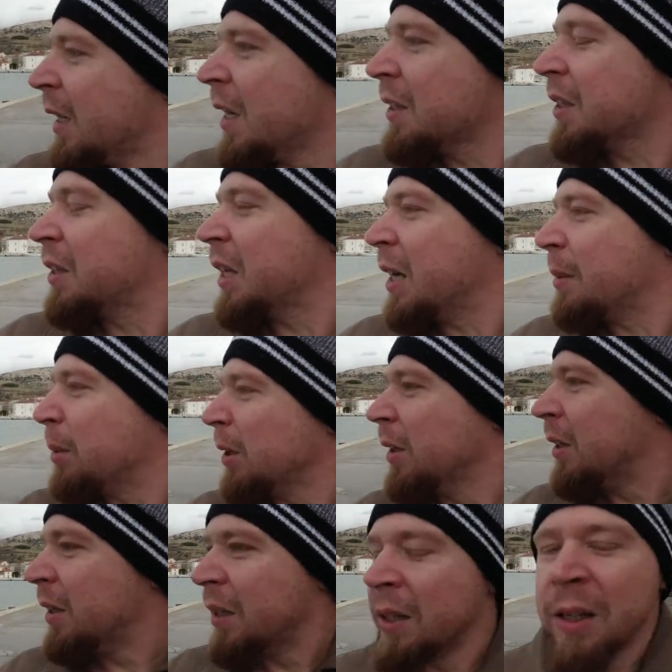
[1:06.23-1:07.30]
Here's a
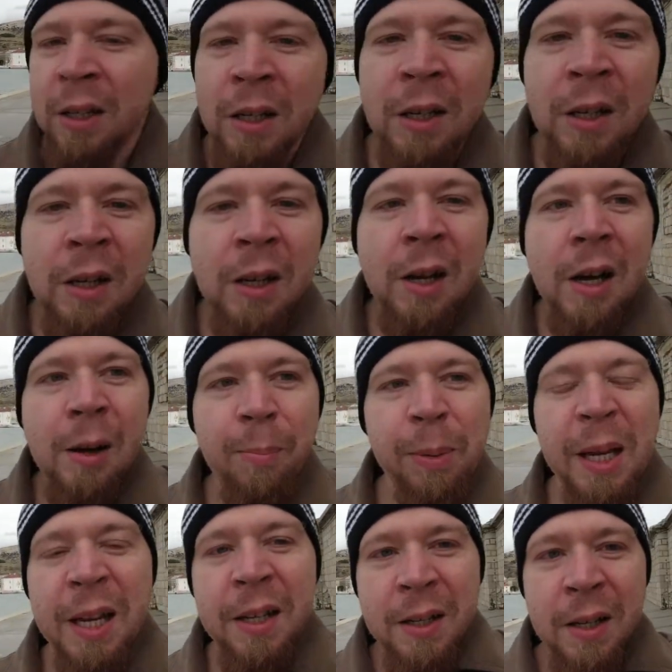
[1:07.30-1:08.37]
table, a
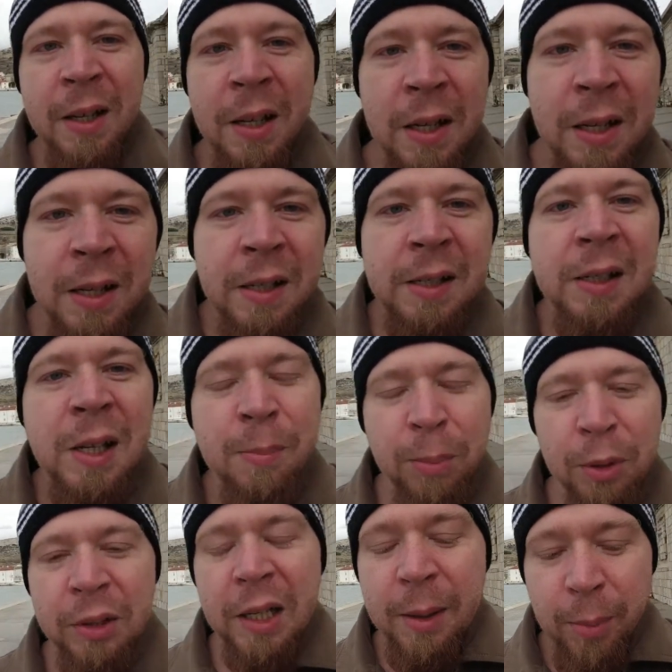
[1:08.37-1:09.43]
plain
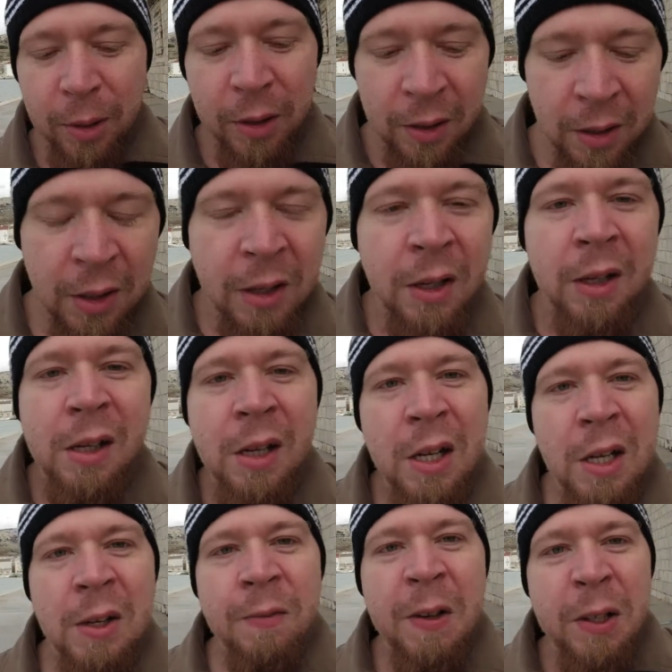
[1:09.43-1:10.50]
simple table
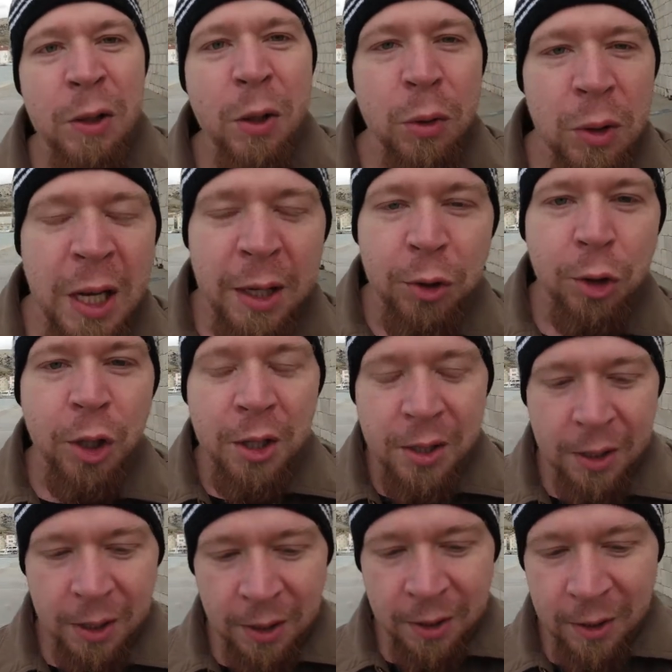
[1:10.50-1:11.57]
with no textures,
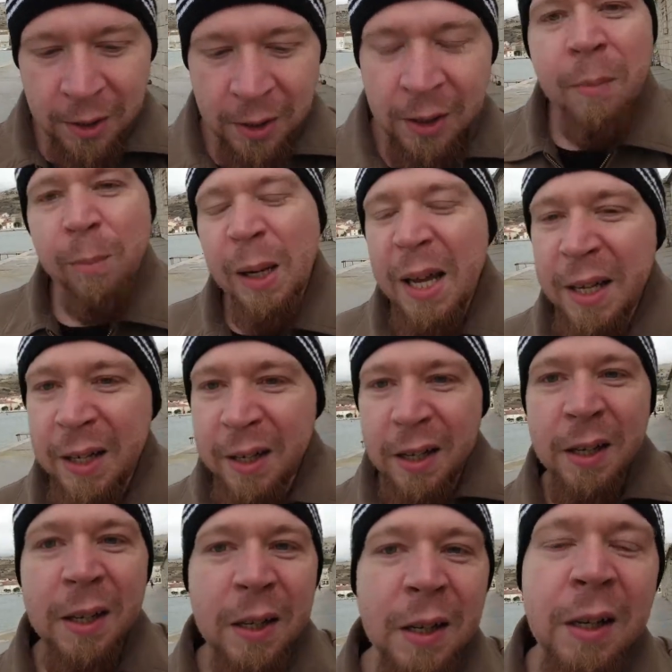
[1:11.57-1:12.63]
black,
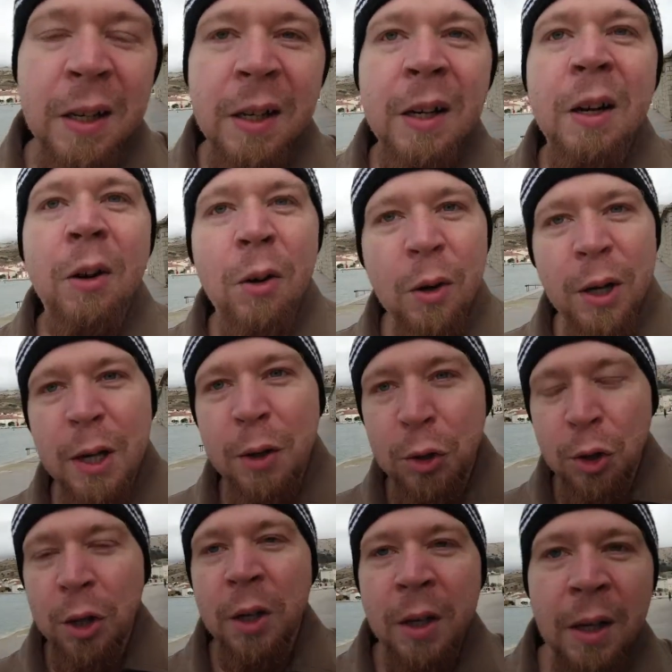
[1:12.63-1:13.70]

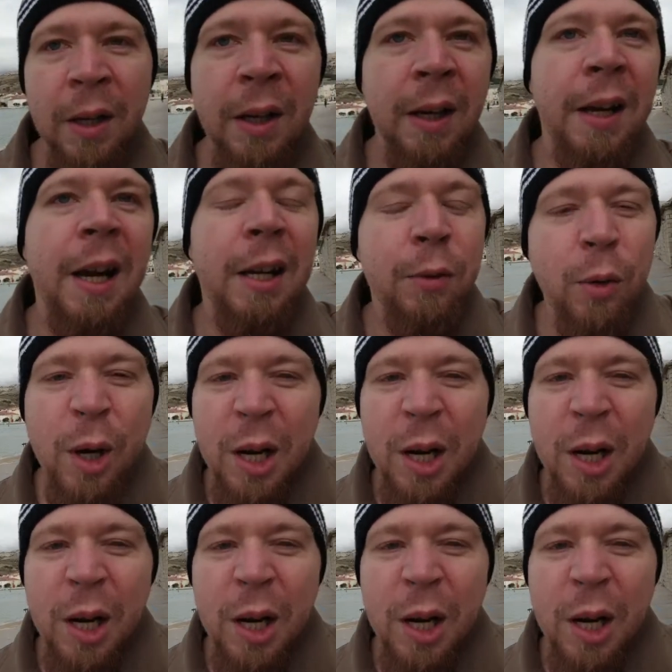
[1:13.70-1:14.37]
orange and